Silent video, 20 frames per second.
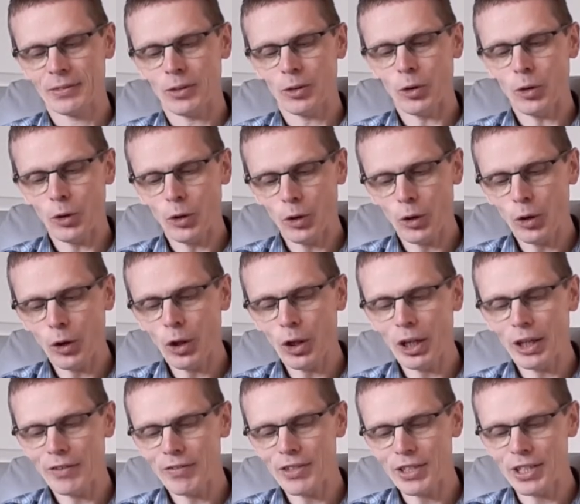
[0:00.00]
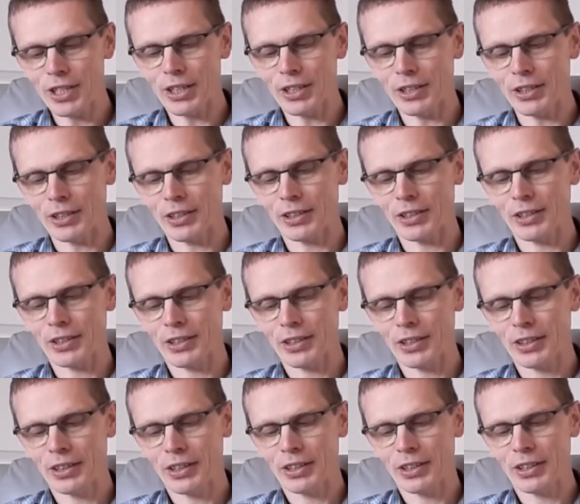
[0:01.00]
All have sinned
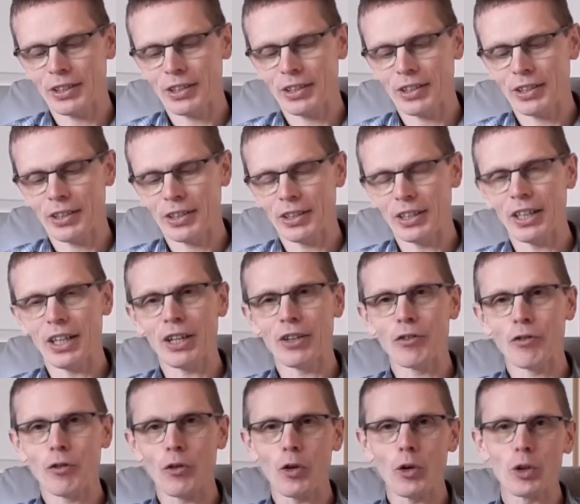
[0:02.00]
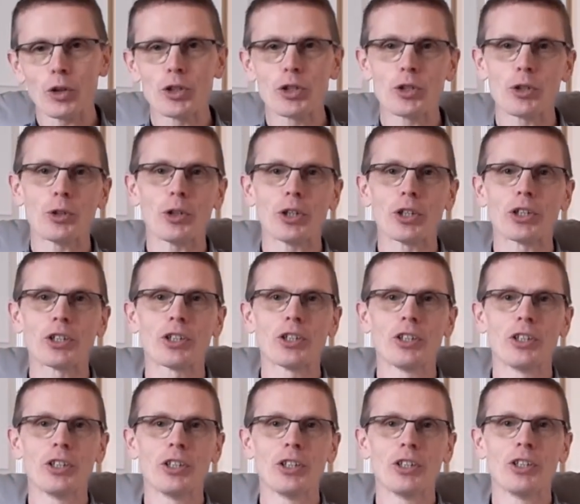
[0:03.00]
and fall short
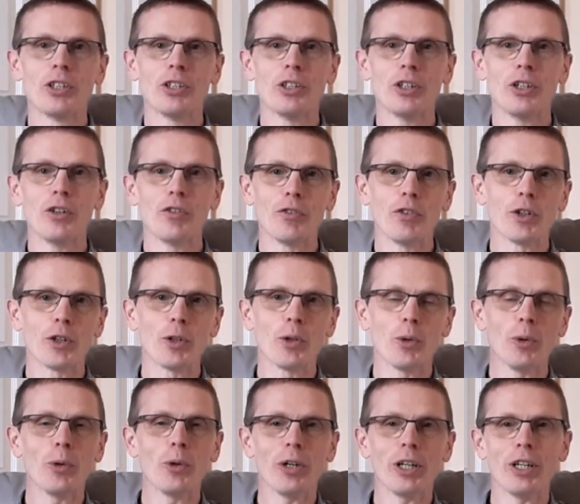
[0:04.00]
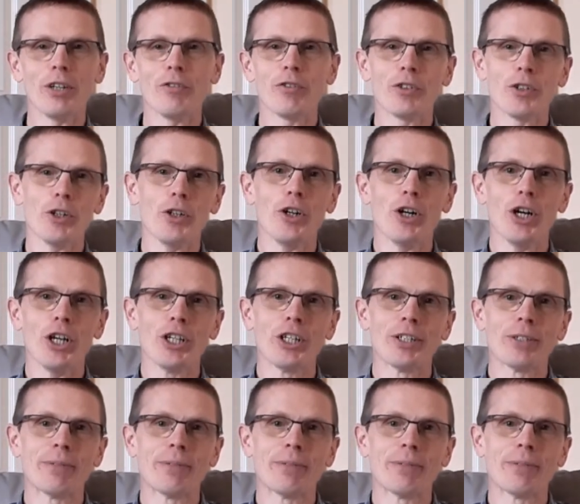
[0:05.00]
of the glory of God.